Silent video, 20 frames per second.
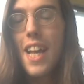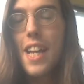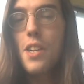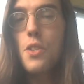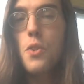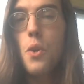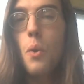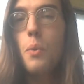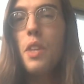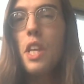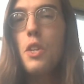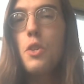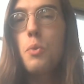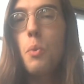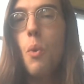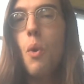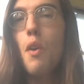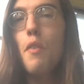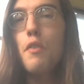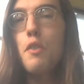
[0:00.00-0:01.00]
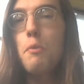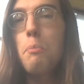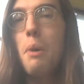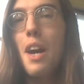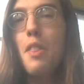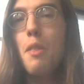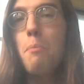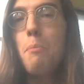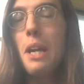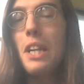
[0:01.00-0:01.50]
is only dwarfed
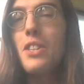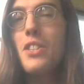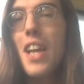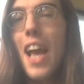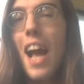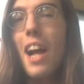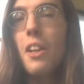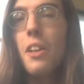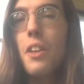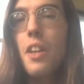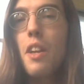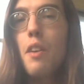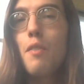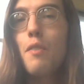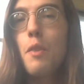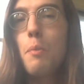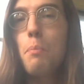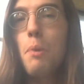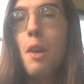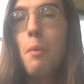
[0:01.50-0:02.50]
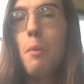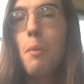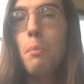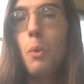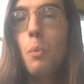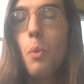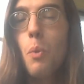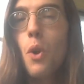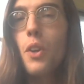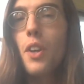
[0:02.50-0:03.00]
by the mentality of the
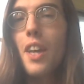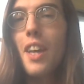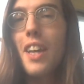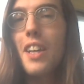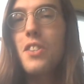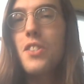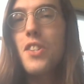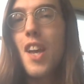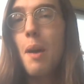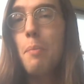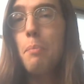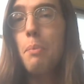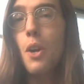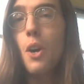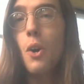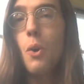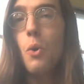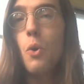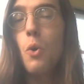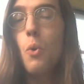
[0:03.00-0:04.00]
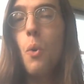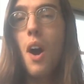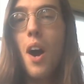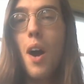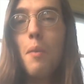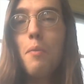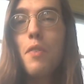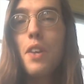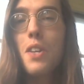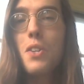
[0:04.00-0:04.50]
people working at TEPCO who
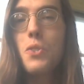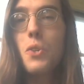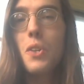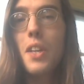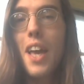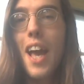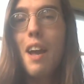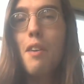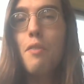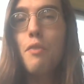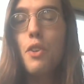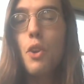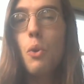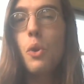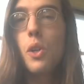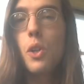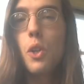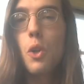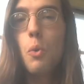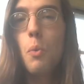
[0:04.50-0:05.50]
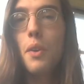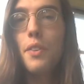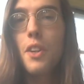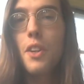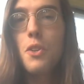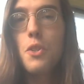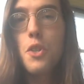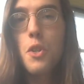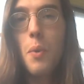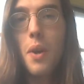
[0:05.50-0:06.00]
obviously have no clue what
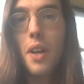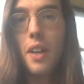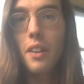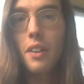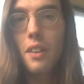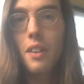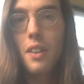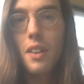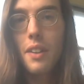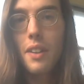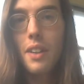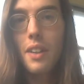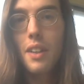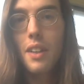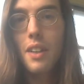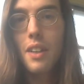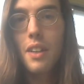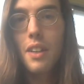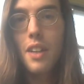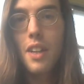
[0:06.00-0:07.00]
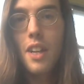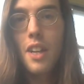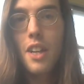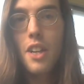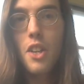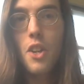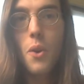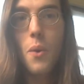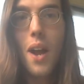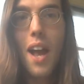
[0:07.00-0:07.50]
they're doing.
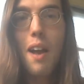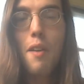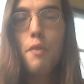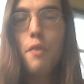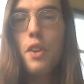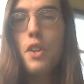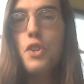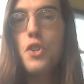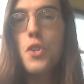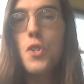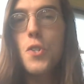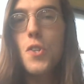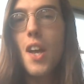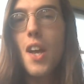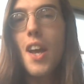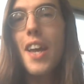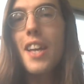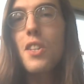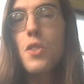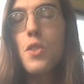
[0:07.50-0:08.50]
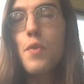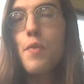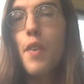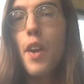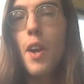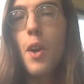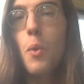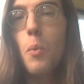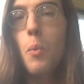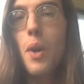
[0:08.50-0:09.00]
Your average science
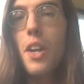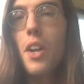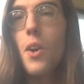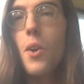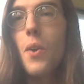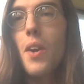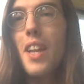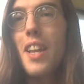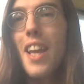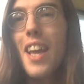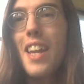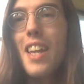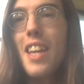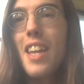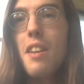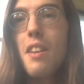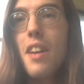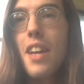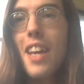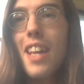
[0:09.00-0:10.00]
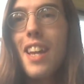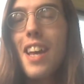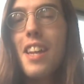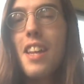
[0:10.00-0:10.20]
fair winner in any in